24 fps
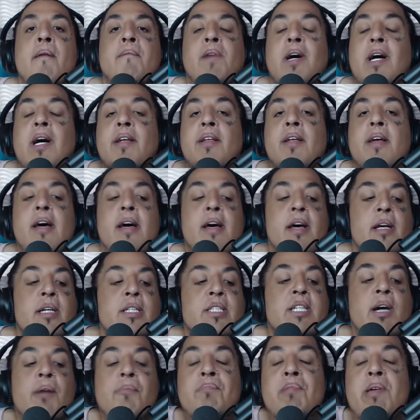but
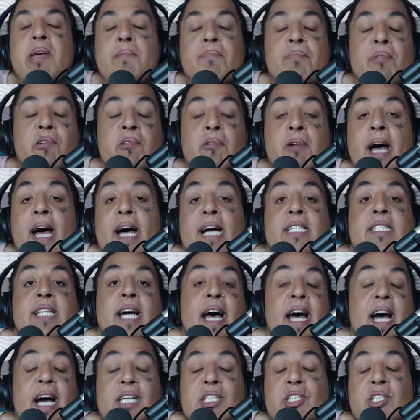some people, as
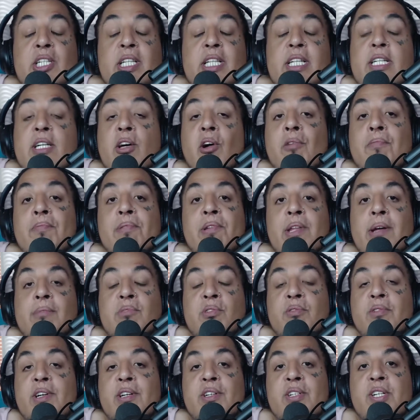I actually opened
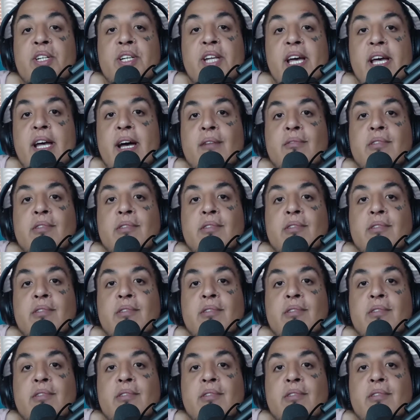up Twitter today,